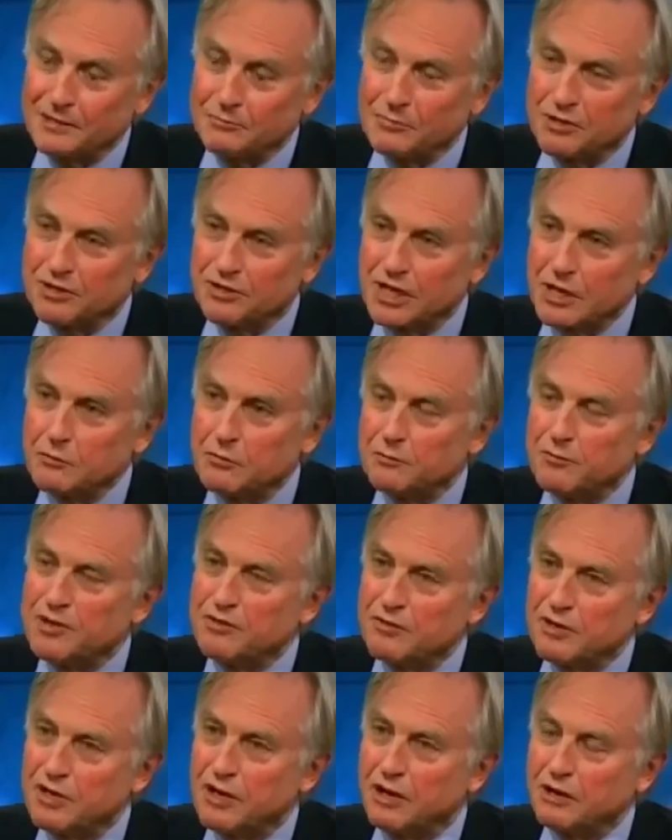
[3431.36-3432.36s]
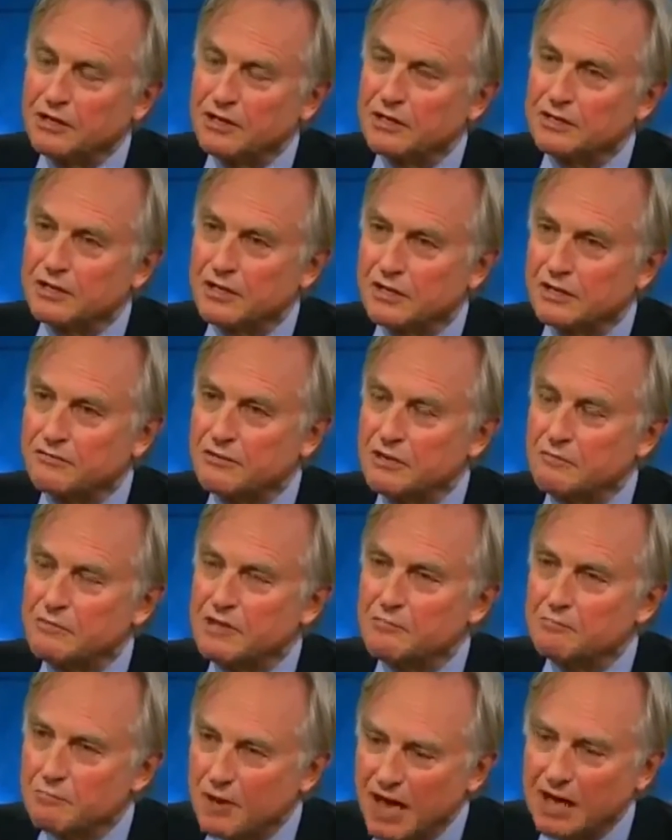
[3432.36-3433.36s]
but they would be regarded as
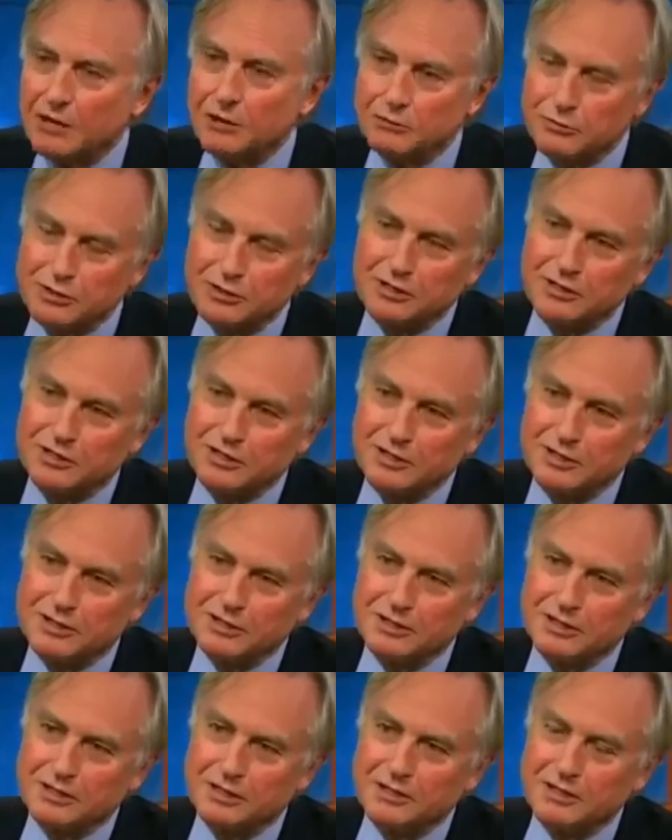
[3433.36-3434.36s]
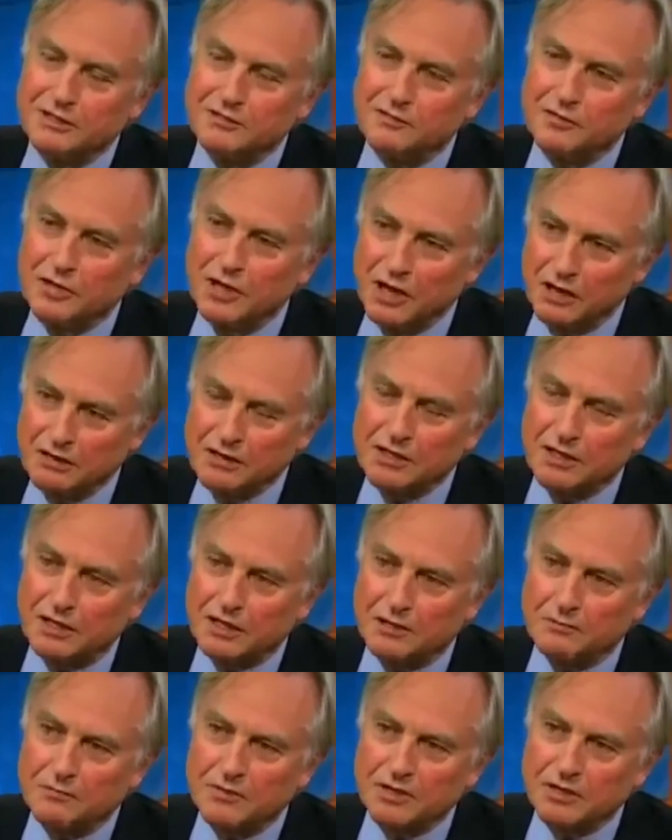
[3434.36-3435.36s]
extremely backward for our
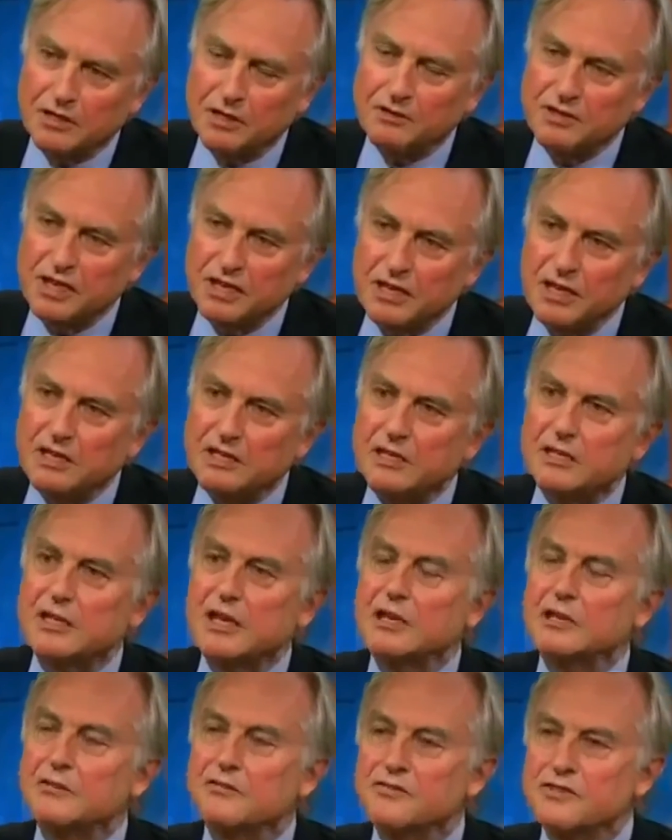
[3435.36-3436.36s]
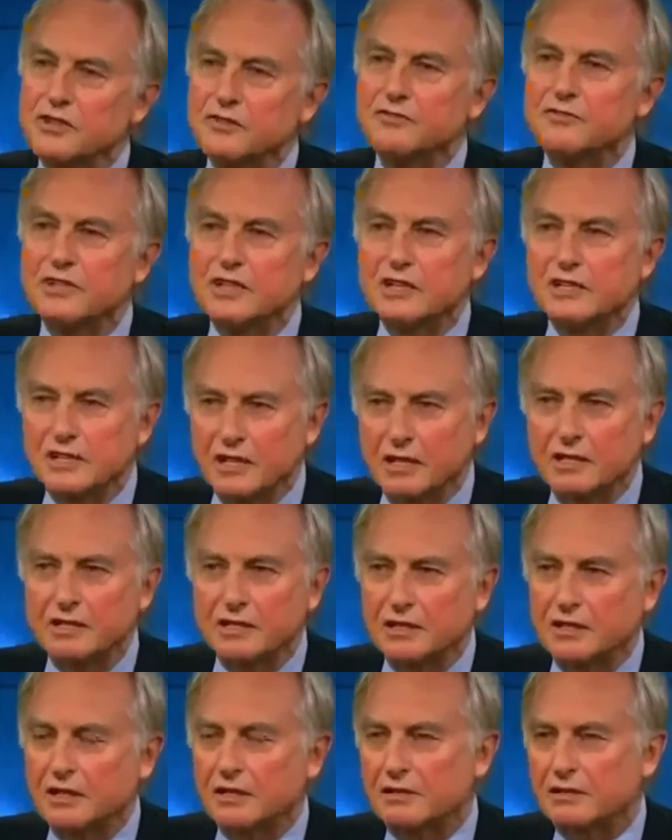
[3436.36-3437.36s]
time. And so there is a kind of shifting
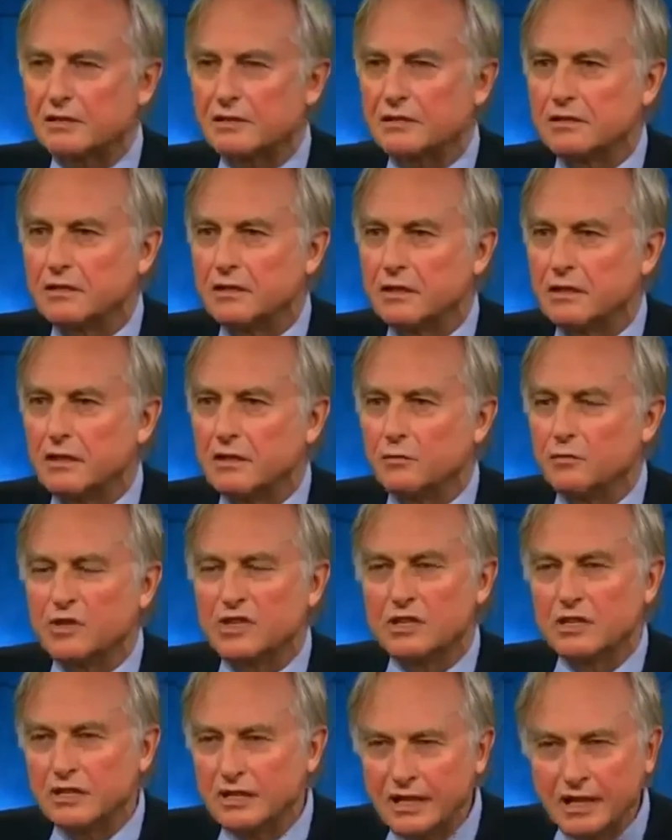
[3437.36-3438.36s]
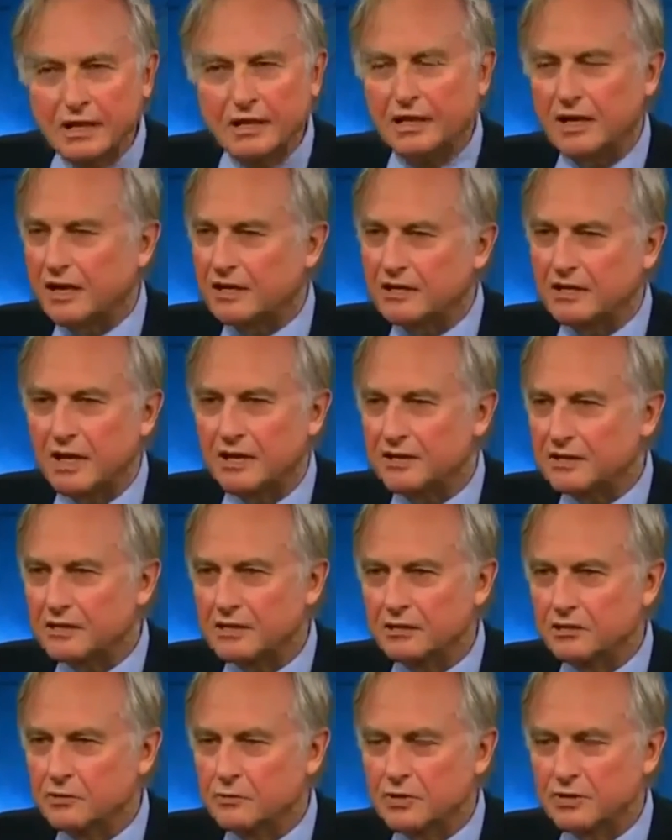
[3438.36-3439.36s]
zeitgeist which clearly has nothing
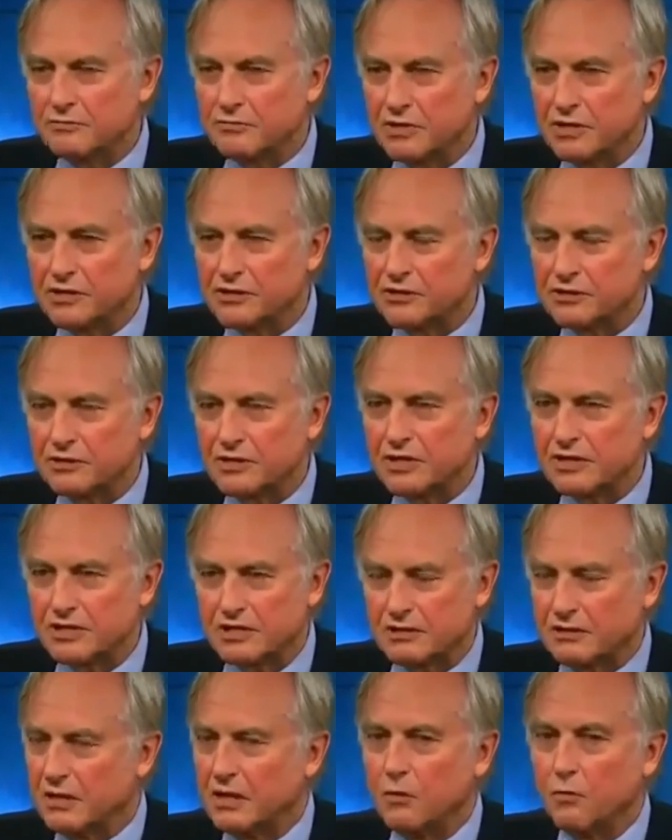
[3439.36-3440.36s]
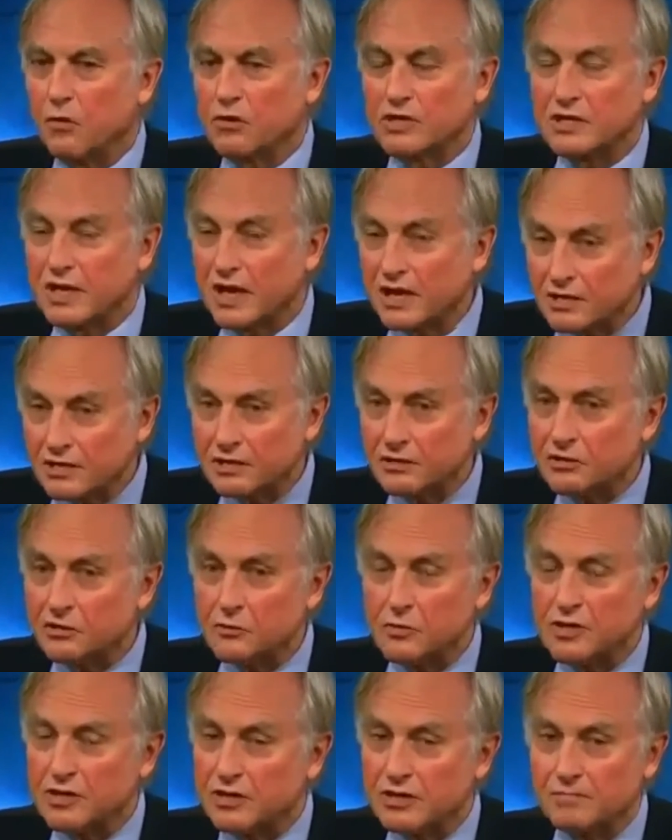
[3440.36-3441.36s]
to do with religion. It's, what it has to do
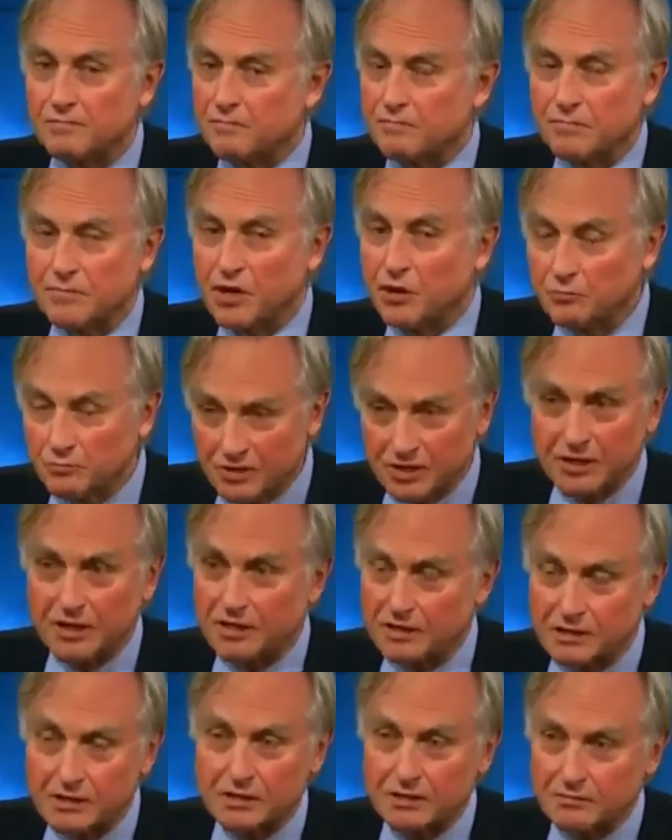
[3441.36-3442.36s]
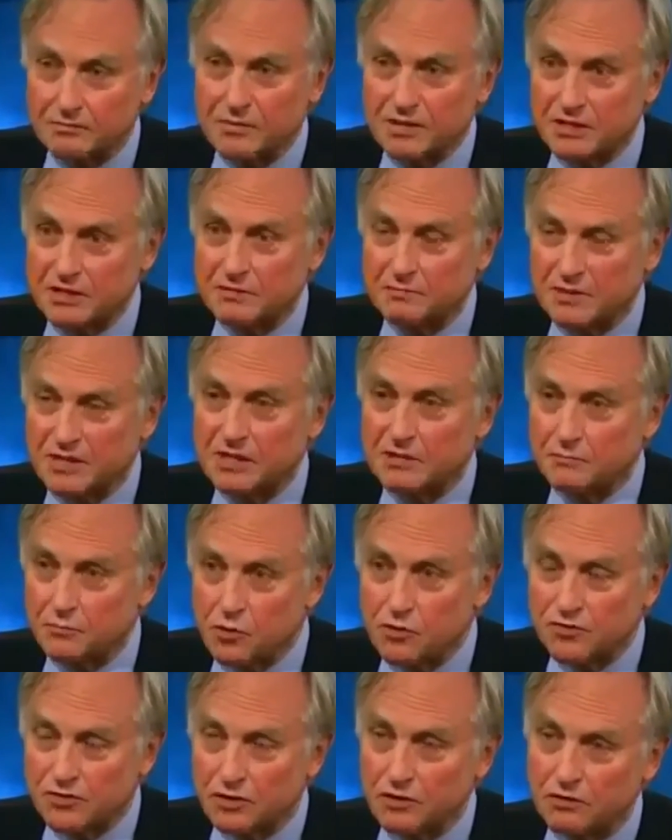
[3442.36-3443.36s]
with is complicated, but, but it
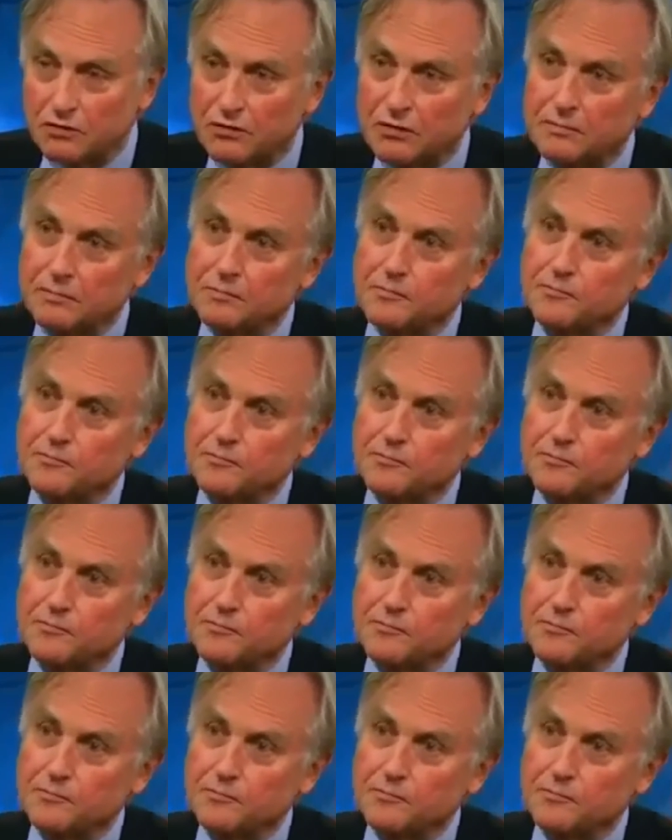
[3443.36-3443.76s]
moves on.